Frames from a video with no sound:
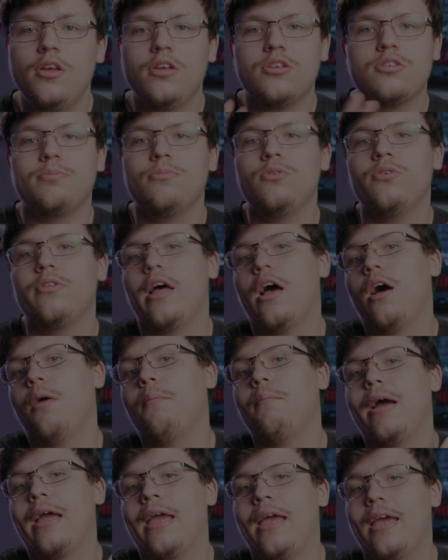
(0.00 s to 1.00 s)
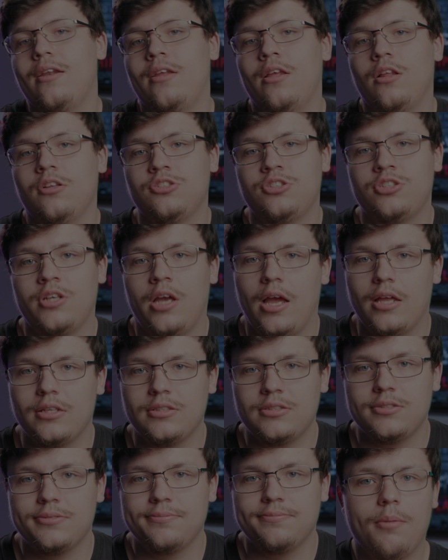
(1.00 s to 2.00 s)
smooth out my handheld
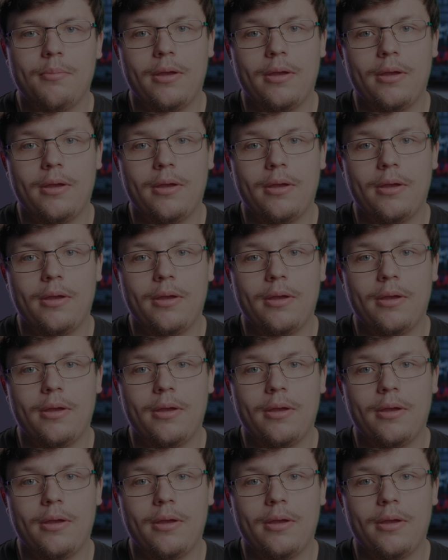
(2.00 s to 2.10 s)
shots.